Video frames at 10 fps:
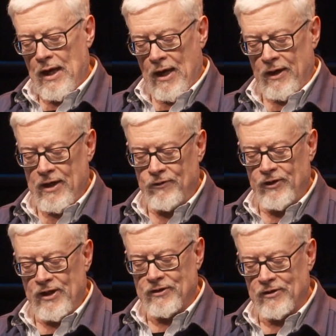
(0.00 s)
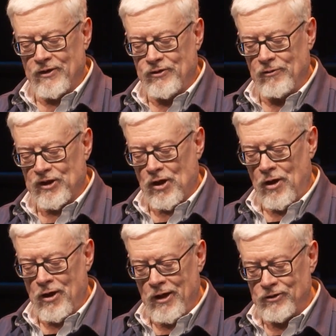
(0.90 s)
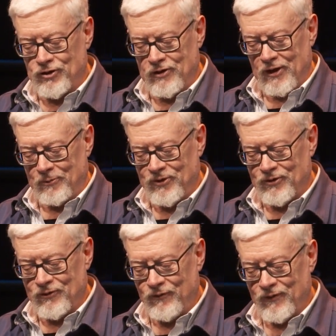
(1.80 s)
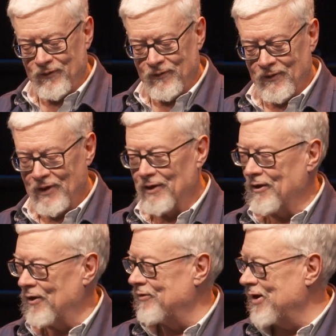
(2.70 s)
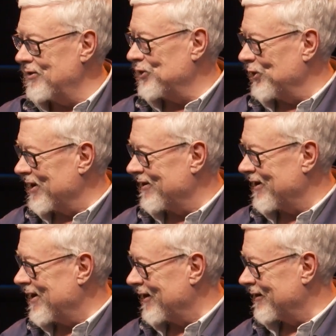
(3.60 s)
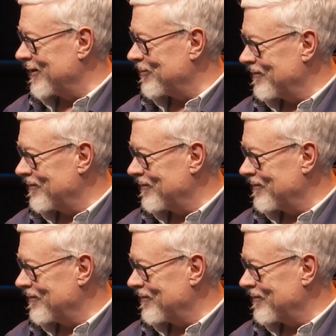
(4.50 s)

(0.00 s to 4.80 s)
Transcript: And now I'd like to talk to you about the hardships of entering the kingdom.